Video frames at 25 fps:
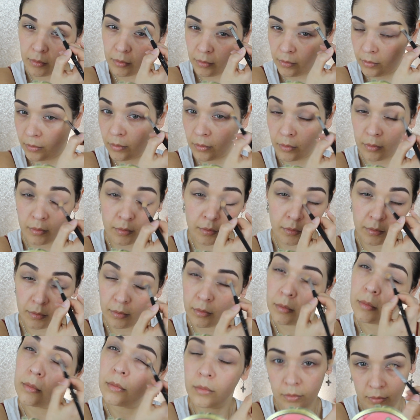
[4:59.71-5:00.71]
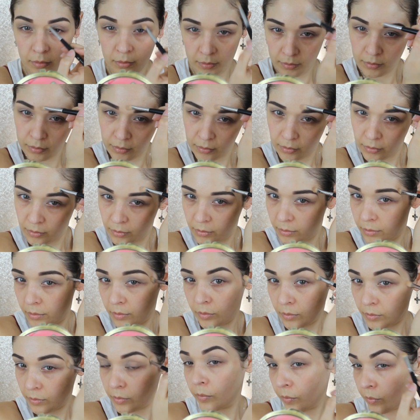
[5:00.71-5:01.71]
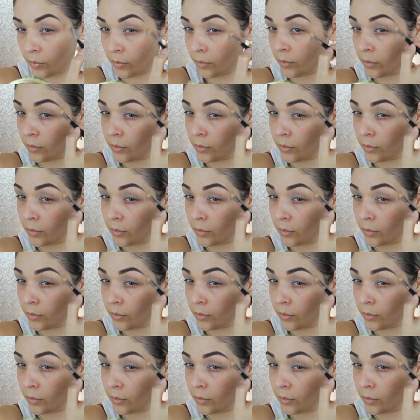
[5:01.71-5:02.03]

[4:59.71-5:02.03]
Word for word: do this cleanup, I do like to go back in with